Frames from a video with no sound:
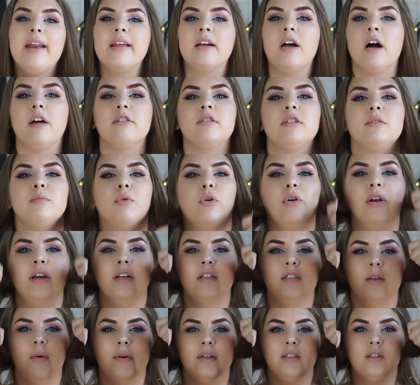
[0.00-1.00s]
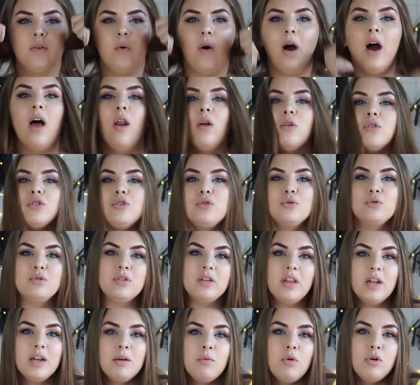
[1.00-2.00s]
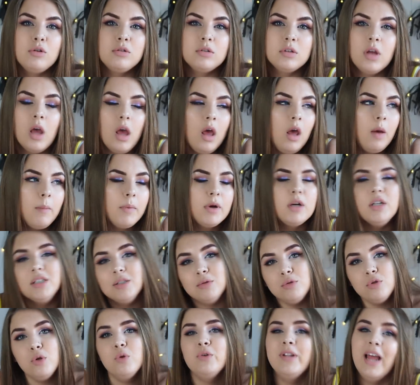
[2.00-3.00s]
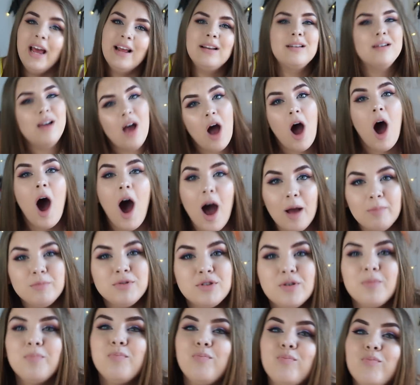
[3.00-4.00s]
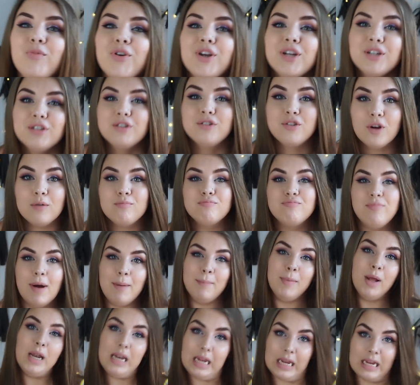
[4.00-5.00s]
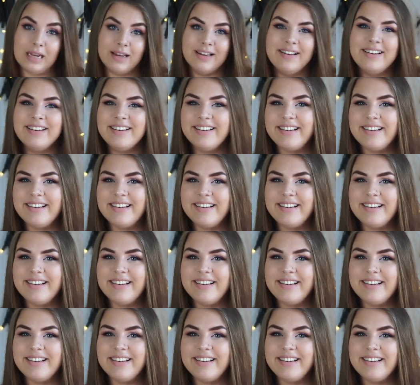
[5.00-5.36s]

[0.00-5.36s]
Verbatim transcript: had it cut this morning, so it's quite a lot shorter than it was because it was all dead. I'm going gonna stop rambling.